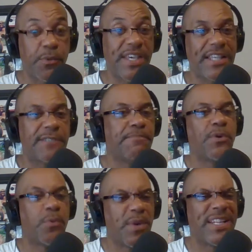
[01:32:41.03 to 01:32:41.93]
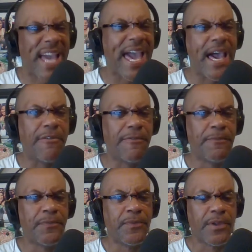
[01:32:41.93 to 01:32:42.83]
we got some mode that we didn't have,
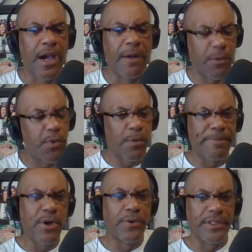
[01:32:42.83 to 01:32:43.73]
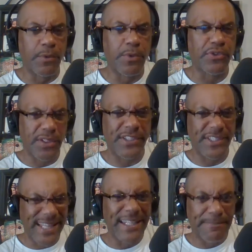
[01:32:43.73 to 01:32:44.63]
that we were building. We were
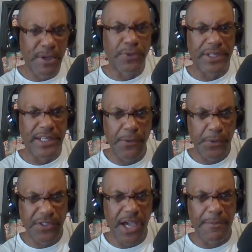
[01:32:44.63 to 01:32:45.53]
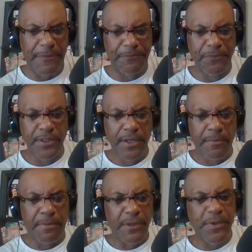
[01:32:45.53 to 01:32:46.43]
steadily building it, and it was coming.
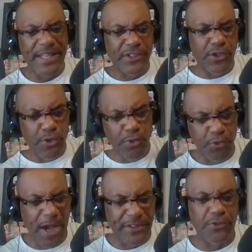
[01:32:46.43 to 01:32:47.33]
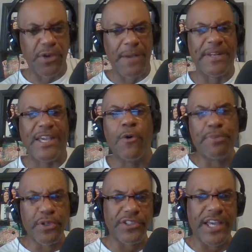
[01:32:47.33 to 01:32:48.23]
But then we got this huge rock to drop in and help
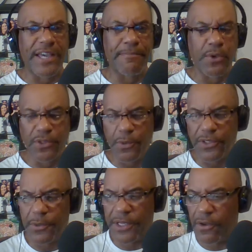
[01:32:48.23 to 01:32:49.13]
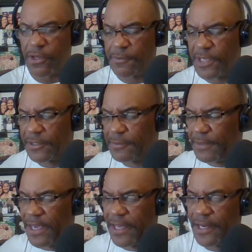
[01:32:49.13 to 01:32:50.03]
push that mode. So we'll see what it all comes out to be,
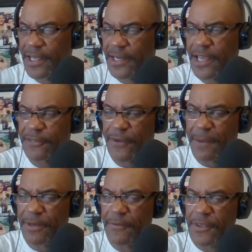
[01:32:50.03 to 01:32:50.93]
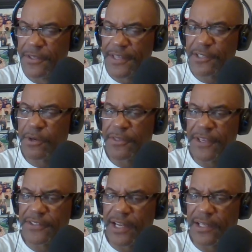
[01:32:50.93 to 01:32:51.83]
man. And that's fine. But that's one of the
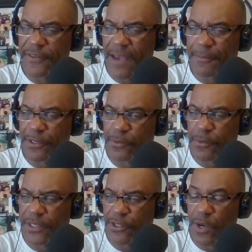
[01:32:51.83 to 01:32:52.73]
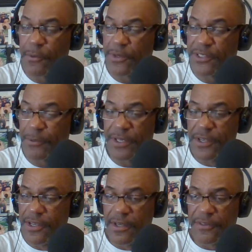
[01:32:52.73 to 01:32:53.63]
things that I love happening this week. And so I always say when
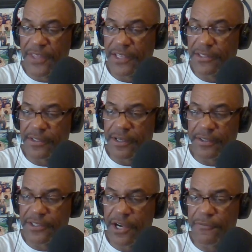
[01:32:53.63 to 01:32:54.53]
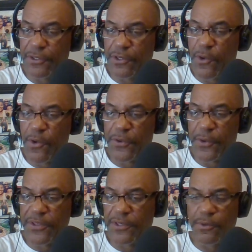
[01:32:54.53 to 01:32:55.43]
things are tough and you're going through it
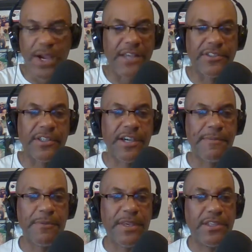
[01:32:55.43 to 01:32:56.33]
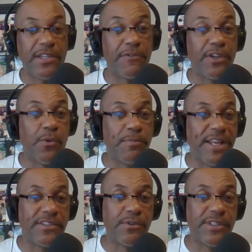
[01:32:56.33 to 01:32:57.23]
and you don't know how it's going to come out, man, you never know what
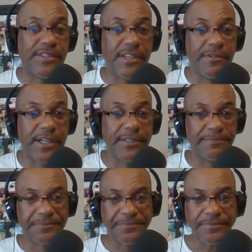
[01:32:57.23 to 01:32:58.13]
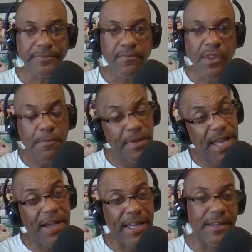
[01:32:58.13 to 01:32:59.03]
blessing you get sent, right? Yeah. But
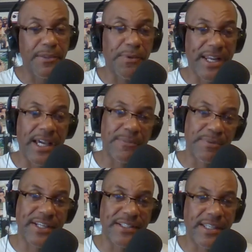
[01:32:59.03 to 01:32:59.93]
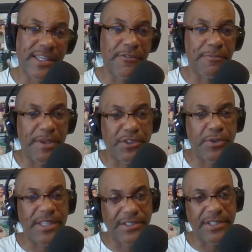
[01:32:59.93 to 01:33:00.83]
now I got another one I got to protect and take care of and make sure
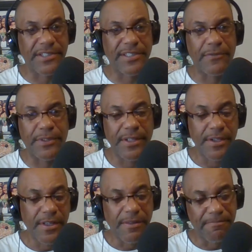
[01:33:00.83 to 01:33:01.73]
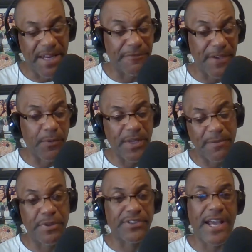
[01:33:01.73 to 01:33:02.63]
he gets to the next level. Matter of fact, when he
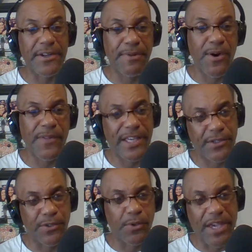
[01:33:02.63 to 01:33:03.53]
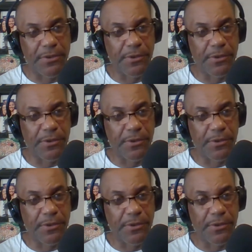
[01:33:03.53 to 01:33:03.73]
puts down the ball, that he's okay through the